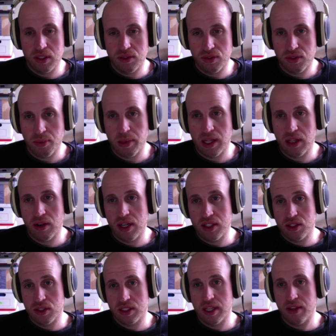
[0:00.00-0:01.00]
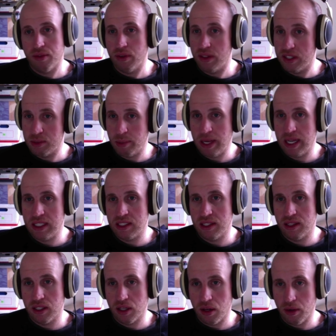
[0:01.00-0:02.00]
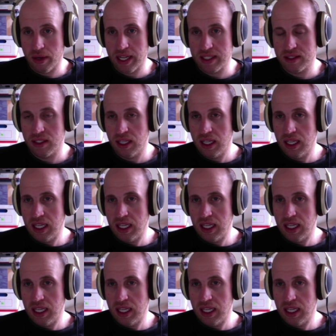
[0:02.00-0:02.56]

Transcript: familiarize yourself with this page on the Codex.